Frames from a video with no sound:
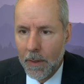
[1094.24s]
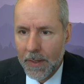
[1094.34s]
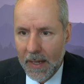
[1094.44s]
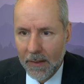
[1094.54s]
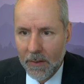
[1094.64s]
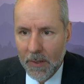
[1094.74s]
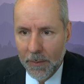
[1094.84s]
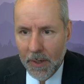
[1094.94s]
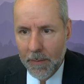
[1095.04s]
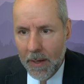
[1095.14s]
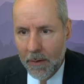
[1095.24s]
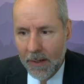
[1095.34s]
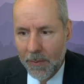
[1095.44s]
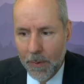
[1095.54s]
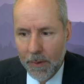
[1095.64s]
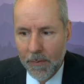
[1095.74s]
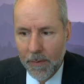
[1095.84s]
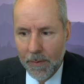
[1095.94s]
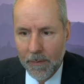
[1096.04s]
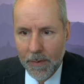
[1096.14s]
the subject matter experts
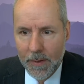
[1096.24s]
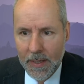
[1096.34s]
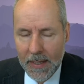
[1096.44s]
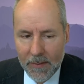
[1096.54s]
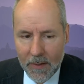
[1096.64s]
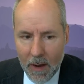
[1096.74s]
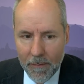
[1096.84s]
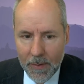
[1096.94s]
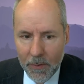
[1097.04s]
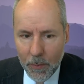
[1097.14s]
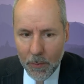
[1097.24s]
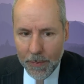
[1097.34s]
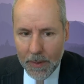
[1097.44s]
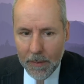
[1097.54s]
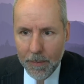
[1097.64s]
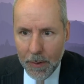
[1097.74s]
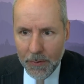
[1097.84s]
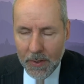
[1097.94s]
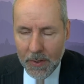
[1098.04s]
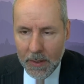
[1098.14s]
for today's conference will be
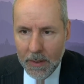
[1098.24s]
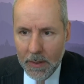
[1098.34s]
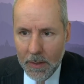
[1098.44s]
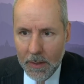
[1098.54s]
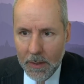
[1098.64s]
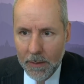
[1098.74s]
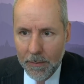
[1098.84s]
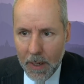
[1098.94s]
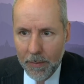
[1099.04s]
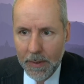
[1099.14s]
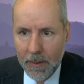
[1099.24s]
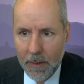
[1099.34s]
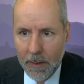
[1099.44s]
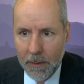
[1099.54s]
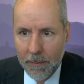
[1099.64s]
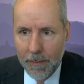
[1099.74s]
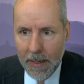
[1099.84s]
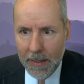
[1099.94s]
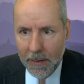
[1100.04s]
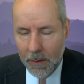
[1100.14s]
posted probably
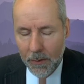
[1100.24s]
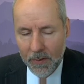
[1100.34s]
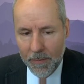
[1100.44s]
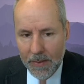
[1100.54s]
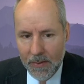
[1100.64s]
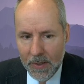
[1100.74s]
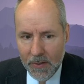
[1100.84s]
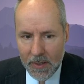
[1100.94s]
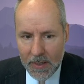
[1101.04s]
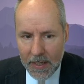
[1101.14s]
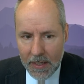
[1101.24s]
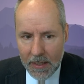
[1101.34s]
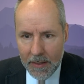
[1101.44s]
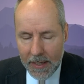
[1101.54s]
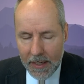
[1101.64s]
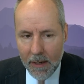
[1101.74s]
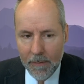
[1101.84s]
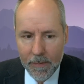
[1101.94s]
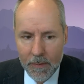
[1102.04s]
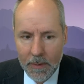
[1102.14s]
by the close of business the day
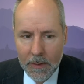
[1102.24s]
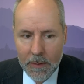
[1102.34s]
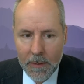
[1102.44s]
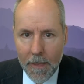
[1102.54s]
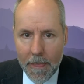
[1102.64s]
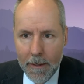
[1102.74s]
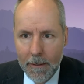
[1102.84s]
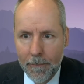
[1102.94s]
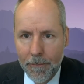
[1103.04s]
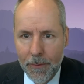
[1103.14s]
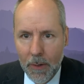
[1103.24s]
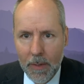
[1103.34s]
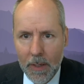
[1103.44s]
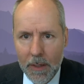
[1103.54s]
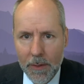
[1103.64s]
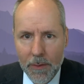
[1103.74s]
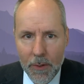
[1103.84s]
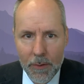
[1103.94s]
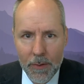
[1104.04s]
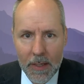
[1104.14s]
of. So I'm going to
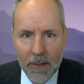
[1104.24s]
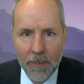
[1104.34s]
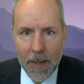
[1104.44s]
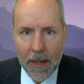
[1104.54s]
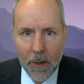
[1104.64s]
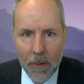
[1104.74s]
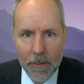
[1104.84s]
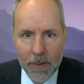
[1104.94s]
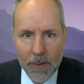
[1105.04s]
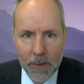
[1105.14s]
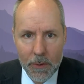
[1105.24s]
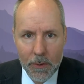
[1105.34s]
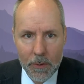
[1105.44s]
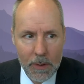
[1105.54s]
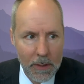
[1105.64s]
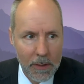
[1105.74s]
turn things back over to